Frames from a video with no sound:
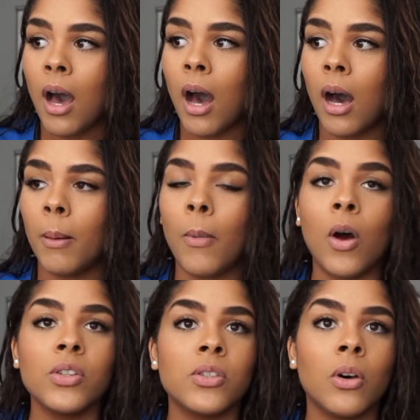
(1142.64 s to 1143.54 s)

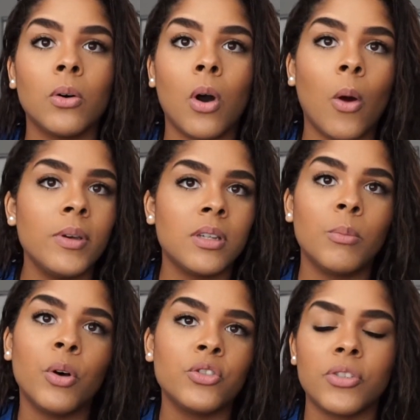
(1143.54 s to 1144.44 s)
Also, always
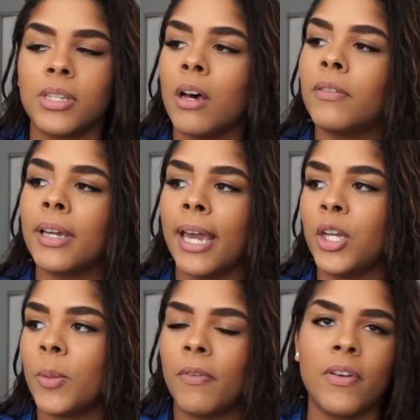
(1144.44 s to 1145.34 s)
compose yourself.
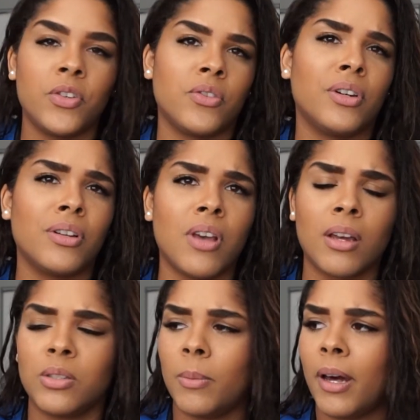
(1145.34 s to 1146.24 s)
Again, your professors are going to
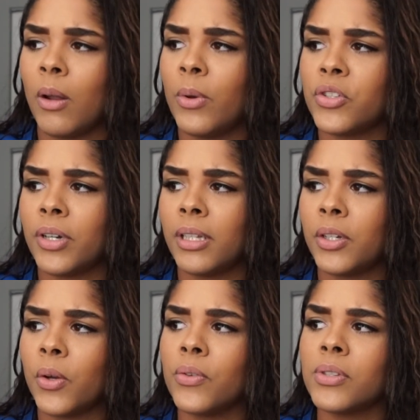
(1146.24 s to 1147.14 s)
talk to you about it once you're in
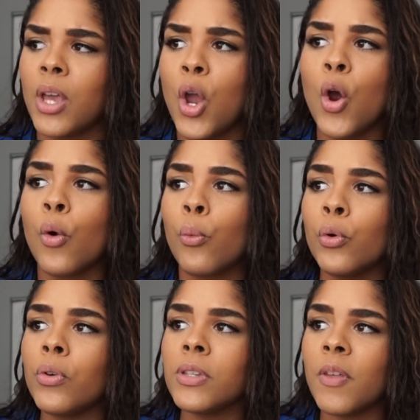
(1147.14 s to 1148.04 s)
clinicals.
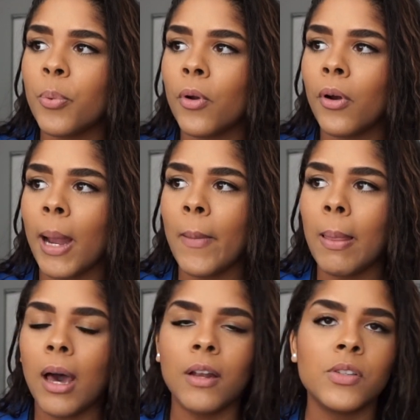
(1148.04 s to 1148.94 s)
Rules of the program:
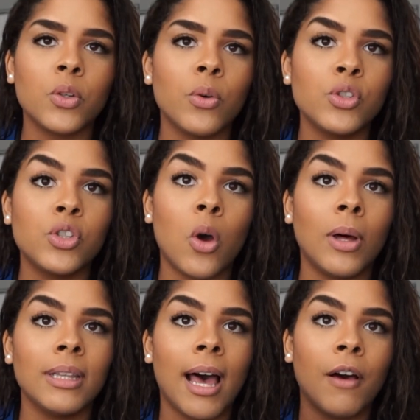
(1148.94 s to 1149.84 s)
a lot of schools don't
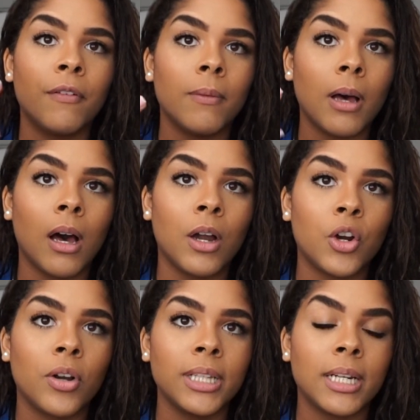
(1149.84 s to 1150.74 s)
allow
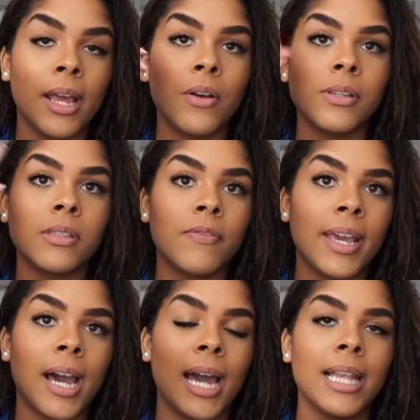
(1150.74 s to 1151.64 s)
acrylic nails,
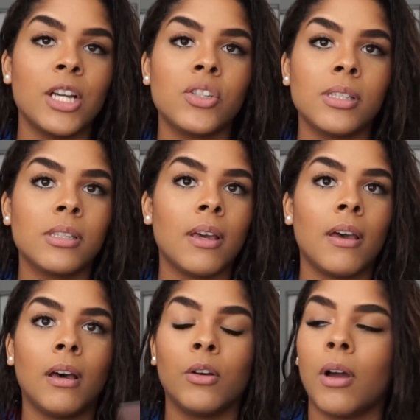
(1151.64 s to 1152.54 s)
fake eyelashes,
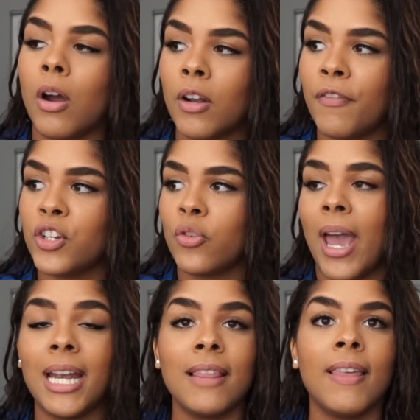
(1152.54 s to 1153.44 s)
artificial
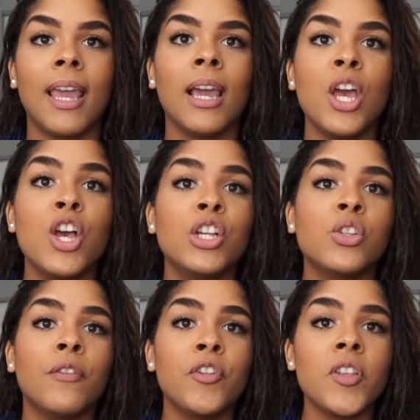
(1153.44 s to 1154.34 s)
anything.
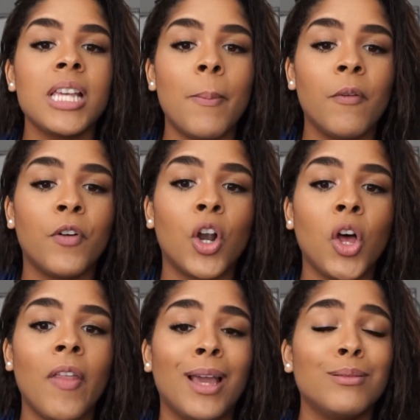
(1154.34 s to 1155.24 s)
So if you're the type of
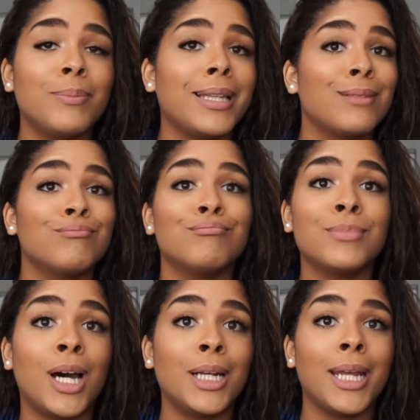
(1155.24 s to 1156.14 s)
girl that like,
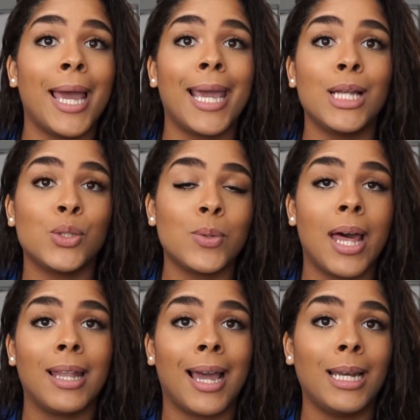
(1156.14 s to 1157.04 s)
honey, I can't do
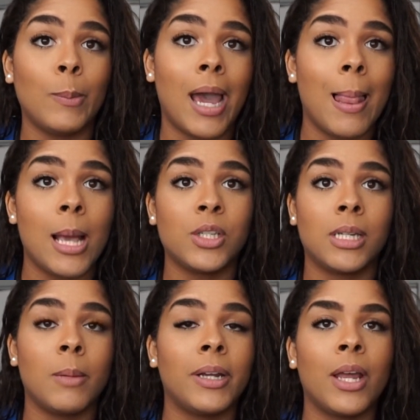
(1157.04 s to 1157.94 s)
that, like I need my eyelashes,
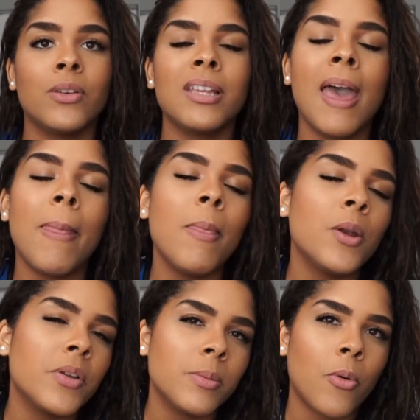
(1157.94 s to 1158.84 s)
I need my nails, then the
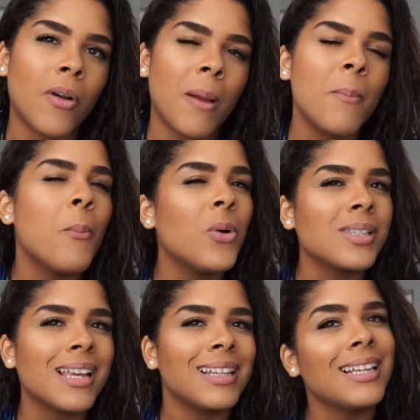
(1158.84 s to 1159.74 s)
nursing program
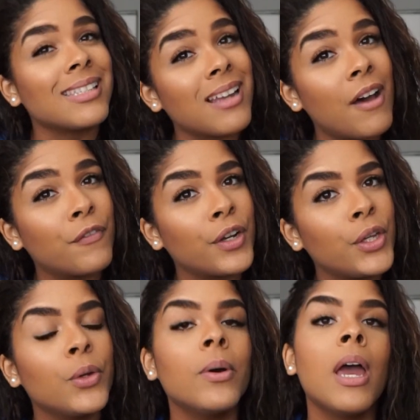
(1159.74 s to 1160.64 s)
most likely is not for
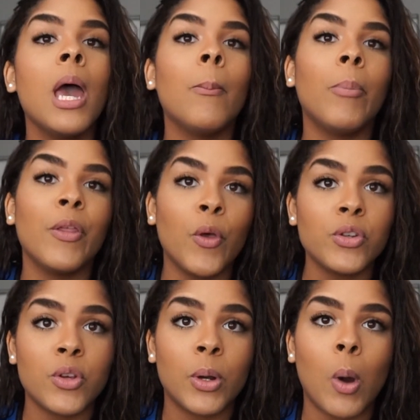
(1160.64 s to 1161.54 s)
you. But
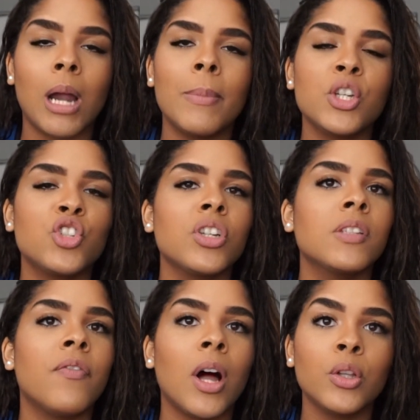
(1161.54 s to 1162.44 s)
those are the requirements.
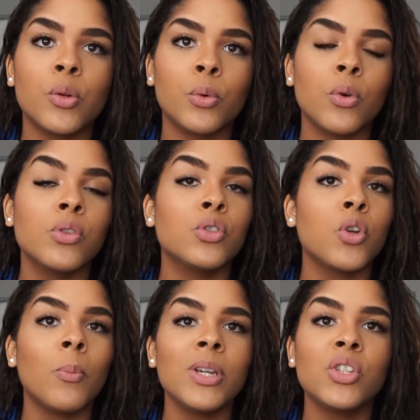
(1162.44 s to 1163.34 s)
Just follow the rules.
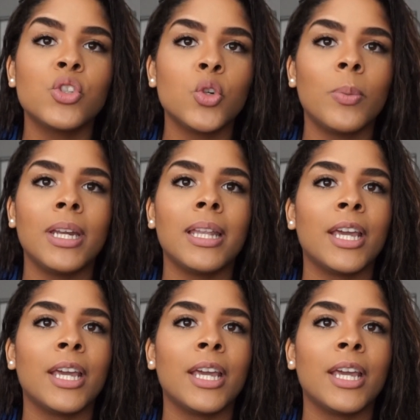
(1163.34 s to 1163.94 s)
Don't be stupid.